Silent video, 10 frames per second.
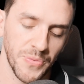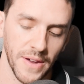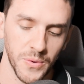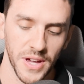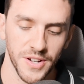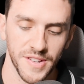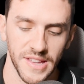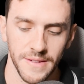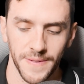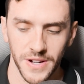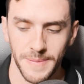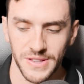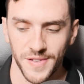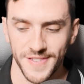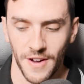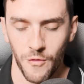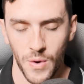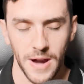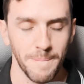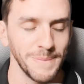if we understand the fundamentals of
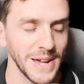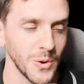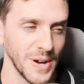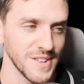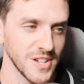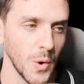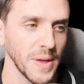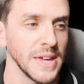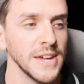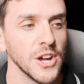where Bitcoin is going,